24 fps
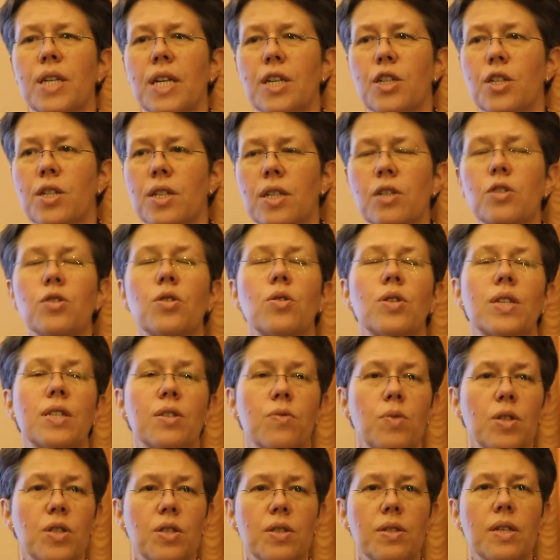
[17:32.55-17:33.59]

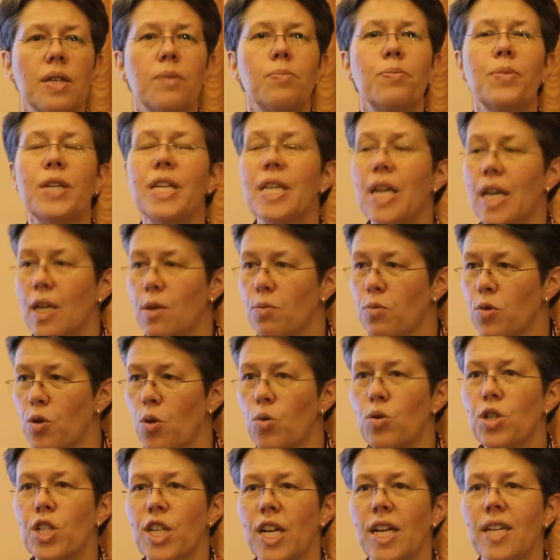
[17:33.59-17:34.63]
it was a BA
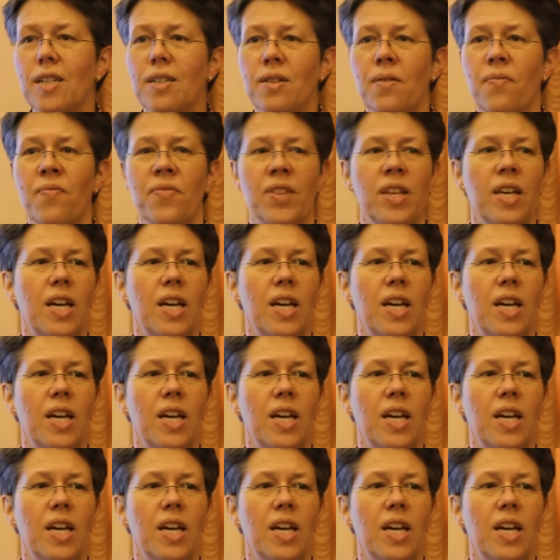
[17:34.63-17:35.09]
project,